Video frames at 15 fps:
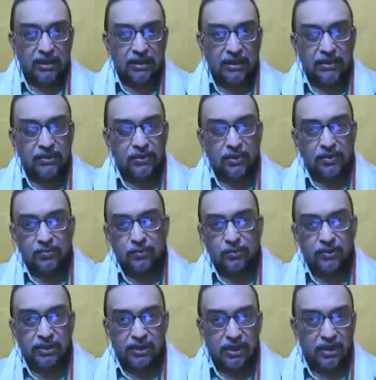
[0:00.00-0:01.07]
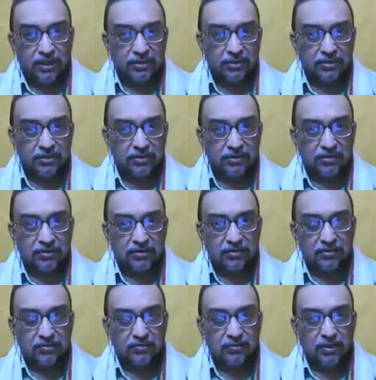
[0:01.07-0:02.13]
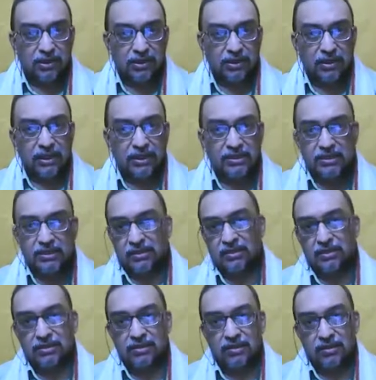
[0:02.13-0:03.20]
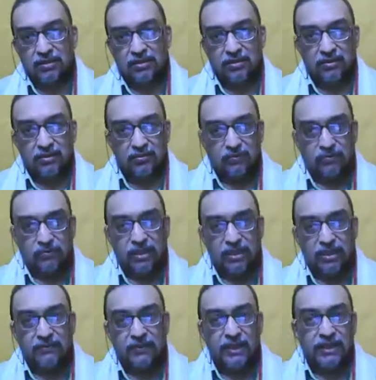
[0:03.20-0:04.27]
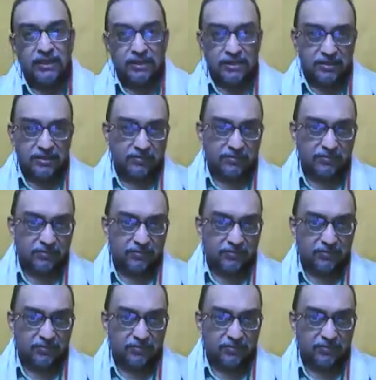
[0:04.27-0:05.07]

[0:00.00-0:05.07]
They did not move the car for the next 45 days,